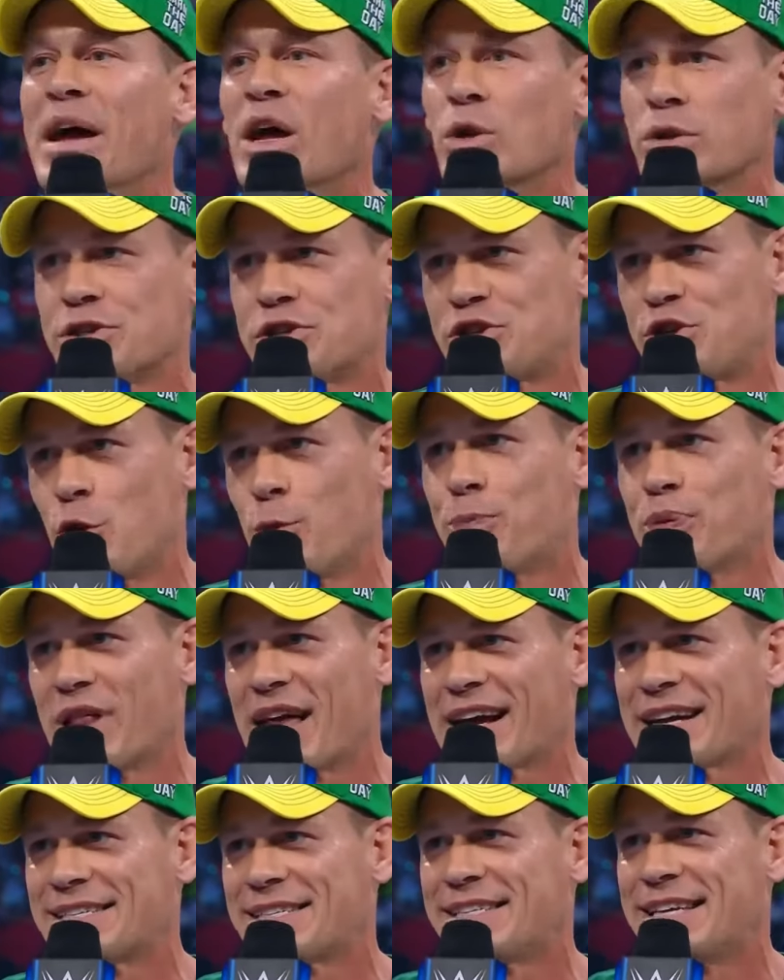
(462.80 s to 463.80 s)
built
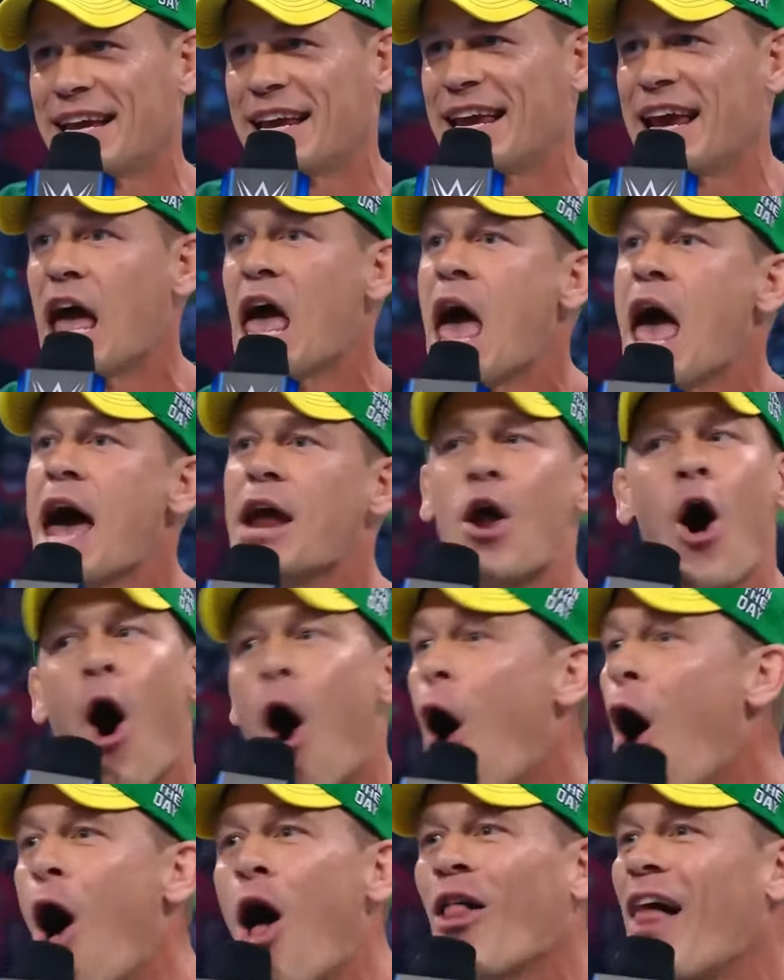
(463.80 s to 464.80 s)
Suplex City, and
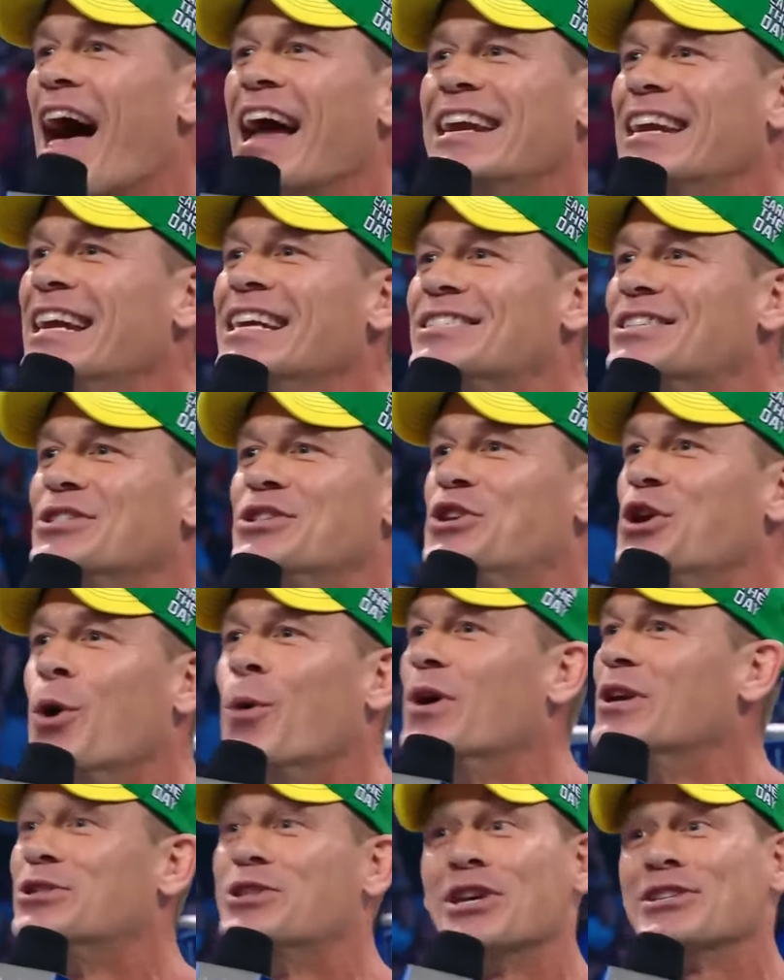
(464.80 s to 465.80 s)
all I need to
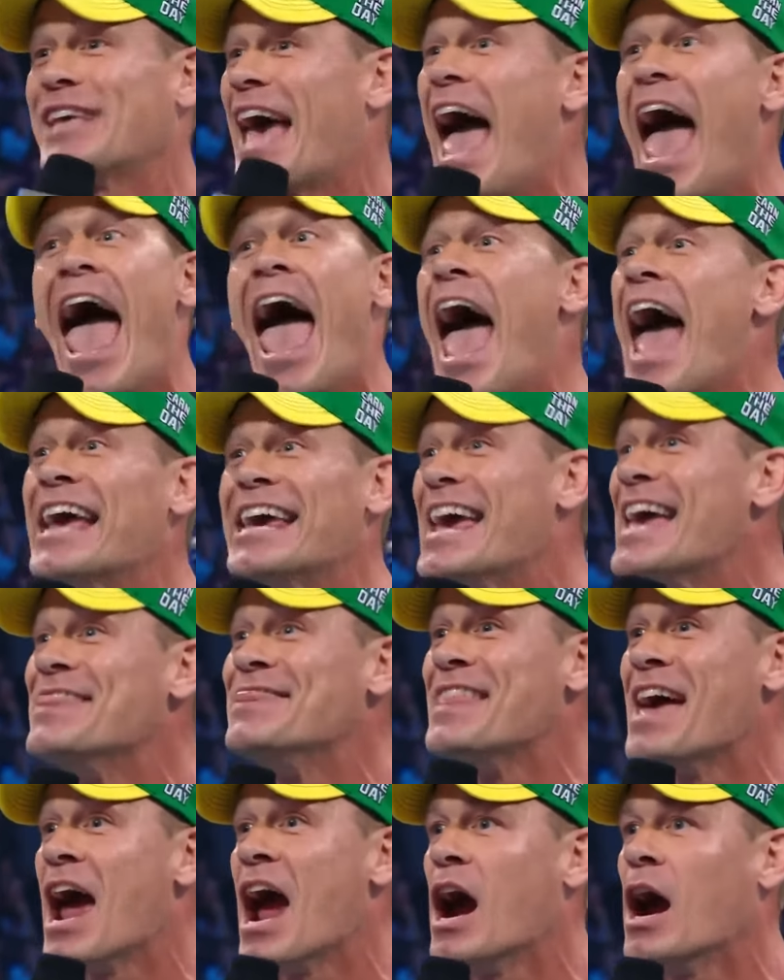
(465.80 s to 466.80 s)
do is just hang
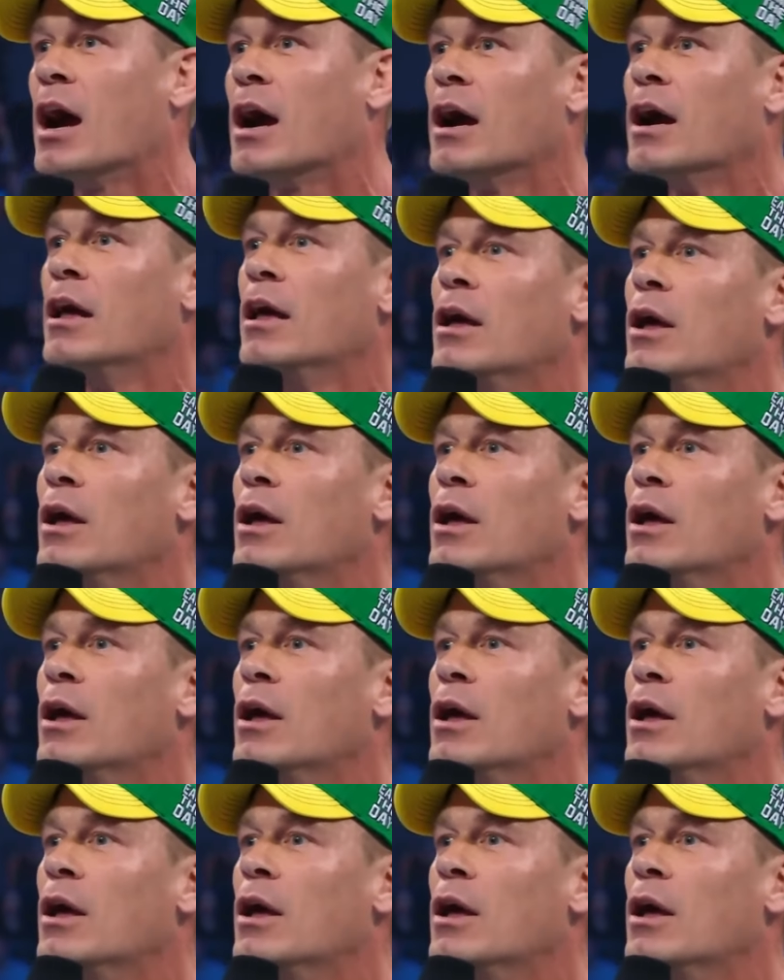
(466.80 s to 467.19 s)
in there